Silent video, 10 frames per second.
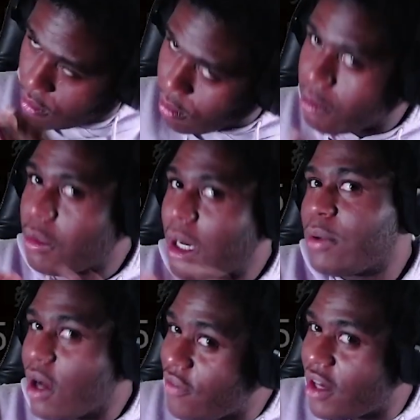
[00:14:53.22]
wipe it
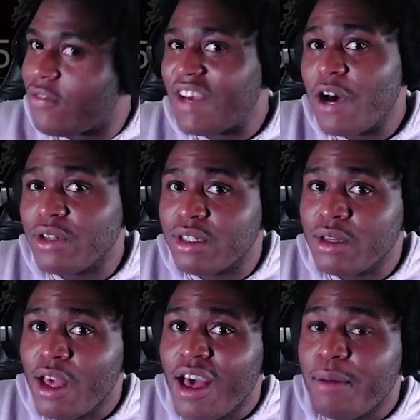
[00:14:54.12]
off at a fountain.
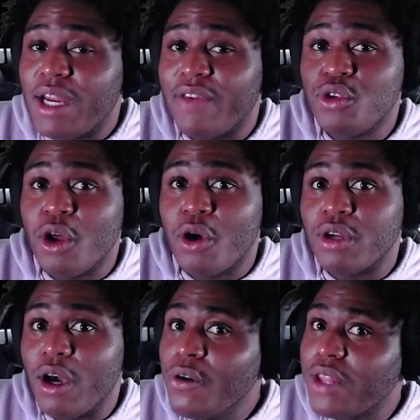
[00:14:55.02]
But if you don't
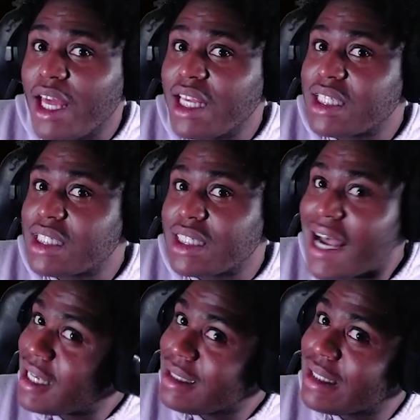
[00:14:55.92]
know that it's
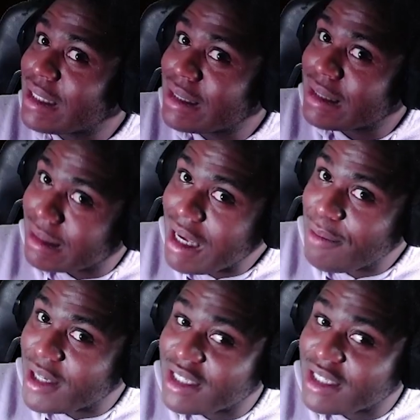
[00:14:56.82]
not sickness damage,